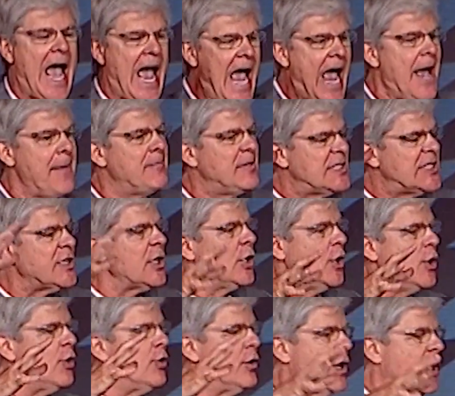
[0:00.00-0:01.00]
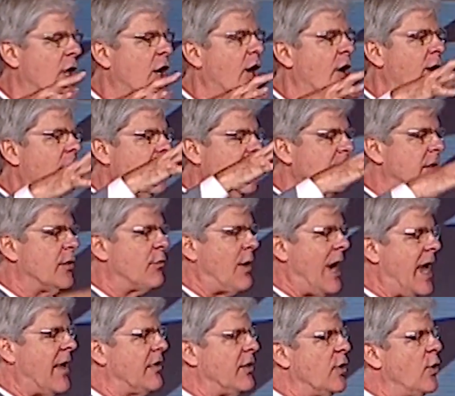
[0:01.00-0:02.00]
absolute clarity
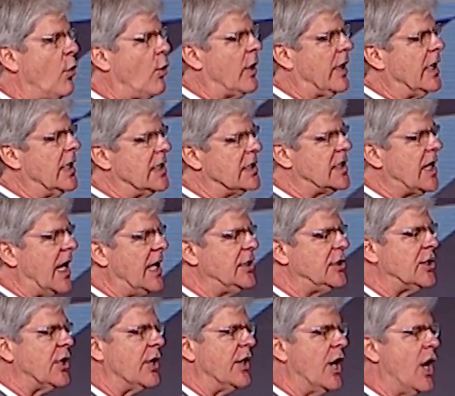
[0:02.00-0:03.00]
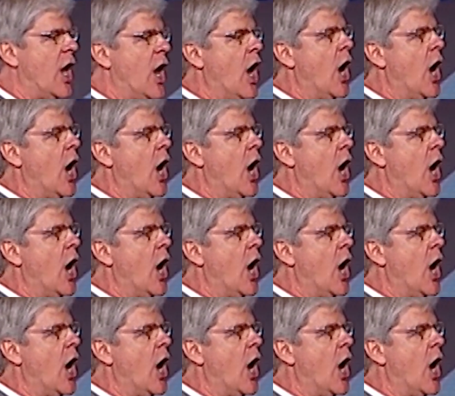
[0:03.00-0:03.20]
throughout the organization